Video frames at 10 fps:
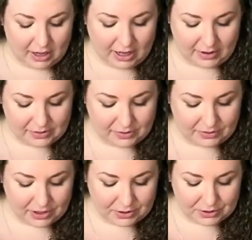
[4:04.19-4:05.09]
I have some
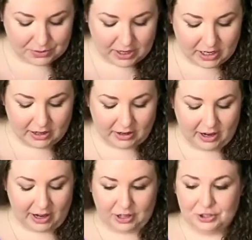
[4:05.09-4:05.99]
feathers right
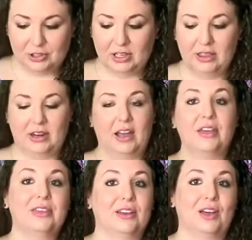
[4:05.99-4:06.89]
here, actually, that
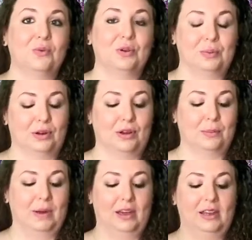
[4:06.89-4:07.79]
I think I will put
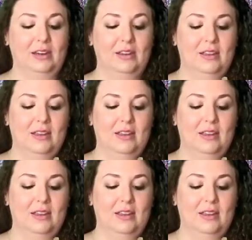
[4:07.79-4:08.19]
on mine.